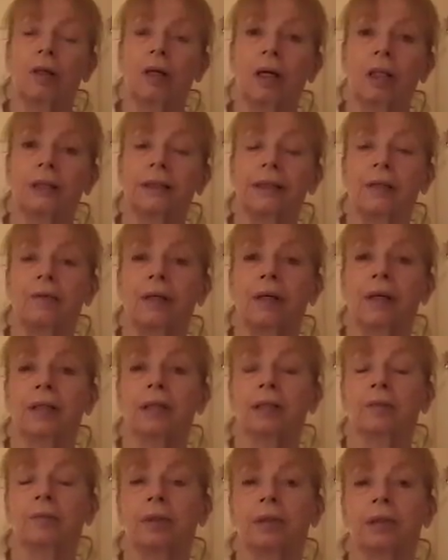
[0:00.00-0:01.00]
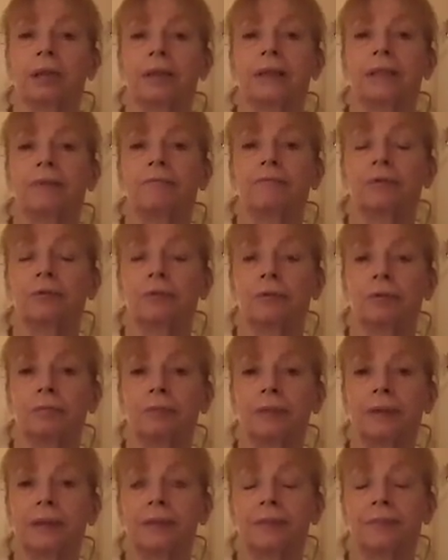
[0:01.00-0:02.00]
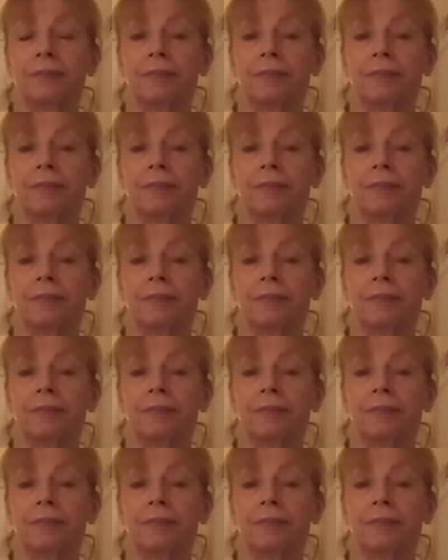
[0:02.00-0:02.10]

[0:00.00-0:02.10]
I don't like the word deformed.